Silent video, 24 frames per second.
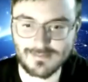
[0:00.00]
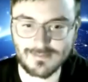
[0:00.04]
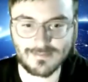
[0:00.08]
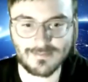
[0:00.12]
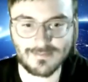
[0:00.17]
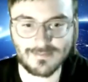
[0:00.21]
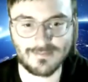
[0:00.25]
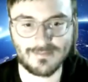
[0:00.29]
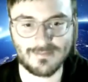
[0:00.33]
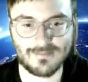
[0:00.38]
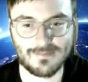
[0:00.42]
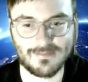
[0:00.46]

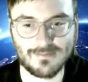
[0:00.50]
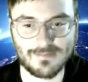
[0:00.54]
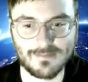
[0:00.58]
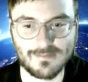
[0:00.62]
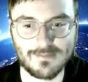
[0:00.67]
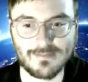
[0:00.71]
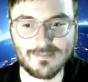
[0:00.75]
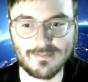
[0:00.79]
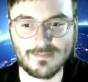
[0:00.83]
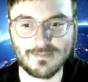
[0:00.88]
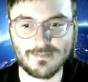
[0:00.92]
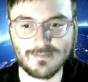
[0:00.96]

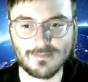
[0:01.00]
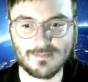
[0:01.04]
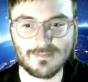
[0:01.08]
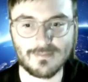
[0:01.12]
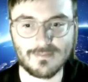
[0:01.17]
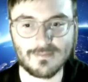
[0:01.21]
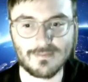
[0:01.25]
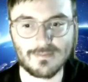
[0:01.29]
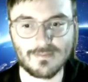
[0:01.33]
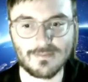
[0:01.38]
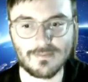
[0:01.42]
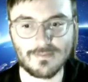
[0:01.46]

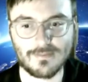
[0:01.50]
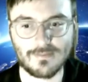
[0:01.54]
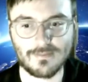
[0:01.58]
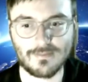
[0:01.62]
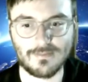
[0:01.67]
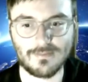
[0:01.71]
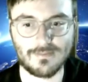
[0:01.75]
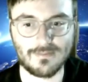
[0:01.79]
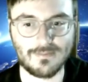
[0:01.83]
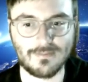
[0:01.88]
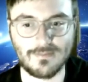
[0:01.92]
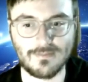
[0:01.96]

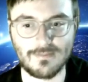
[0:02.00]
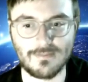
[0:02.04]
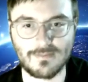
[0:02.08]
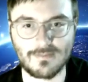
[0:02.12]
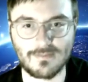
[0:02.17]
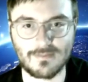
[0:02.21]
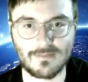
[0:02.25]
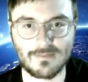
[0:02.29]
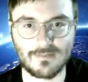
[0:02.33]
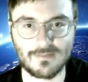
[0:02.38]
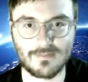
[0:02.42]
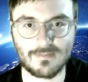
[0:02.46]

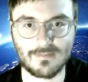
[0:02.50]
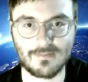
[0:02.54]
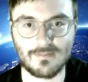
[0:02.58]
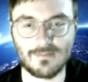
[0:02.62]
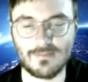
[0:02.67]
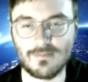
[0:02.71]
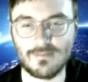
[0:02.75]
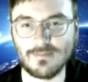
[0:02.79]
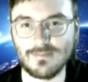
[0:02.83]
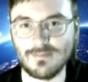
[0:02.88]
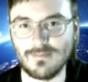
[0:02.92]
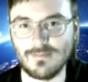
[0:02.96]

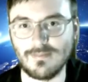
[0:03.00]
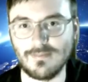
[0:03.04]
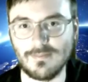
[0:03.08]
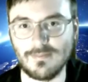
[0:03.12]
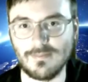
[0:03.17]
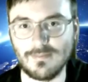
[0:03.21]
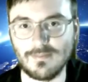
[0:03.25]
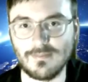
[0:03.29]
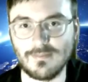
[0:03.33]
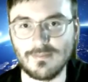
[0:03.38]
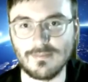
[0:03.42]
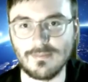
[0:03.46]

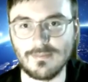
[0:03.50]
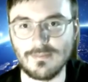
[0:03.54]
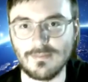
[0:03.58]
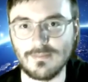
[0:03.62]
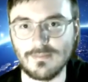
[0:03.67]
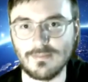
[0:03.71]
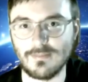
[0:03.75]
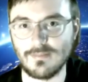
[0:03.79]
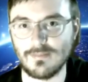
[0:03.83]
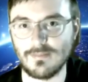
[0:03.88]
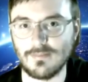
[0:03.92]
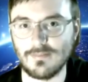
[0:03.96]

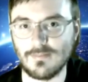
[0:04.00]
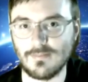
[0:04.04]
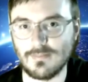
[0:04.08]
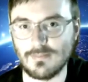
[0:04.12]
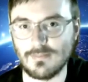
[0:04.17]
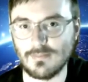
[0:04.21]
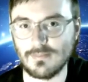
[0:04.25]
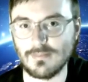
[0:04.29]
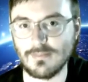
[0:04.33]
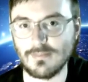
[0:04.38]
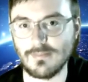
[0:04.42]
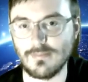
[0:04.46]

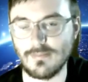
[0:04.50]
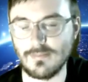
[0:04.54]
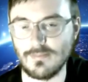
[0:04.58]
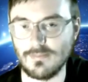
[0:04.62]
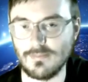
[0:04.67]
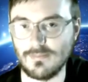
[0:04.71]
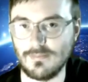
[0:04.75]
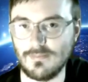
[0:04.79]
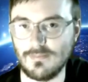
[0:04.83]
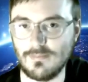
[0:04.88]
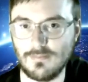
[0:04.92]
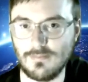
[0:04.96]

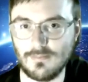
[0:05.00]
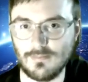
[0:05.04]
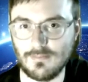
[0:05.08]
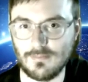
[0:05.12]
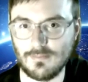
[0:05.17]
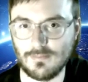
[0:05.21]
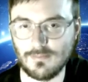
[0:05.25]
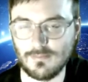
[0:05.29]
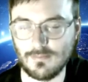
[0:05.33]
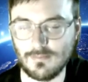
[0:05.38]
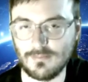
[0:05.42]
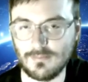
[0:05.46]

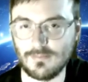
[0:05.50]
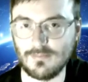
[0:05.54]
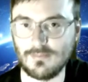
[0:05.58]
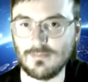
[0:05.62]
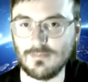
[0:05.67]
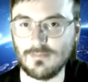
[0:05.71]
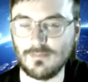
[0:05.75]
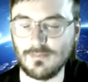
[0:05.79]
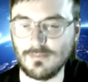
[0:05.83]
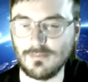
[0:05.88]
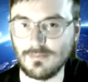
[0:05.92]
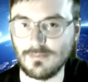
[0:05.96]

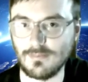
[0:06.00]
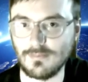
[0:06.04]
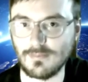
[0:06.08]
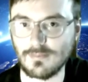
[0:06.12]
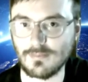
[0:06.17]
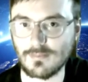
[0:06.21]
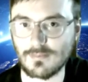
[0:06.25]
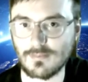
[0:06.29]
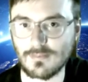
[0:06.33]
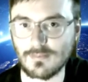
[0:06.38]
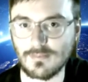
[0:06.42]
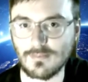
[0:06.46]

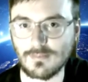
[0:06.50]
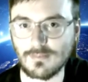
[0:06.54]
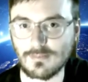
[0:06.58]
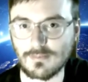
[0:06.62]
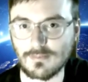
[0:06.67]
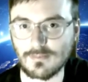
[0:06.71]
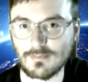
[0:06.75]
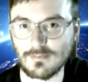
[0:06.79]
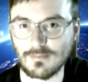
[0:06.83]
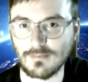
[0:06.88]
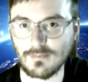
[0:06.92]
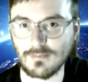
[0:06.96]

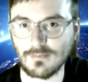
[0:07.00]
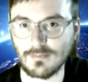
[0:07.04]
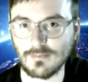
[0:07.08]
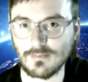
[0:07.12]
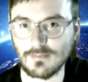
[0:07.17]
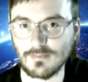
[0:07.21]
This person isn't speaking.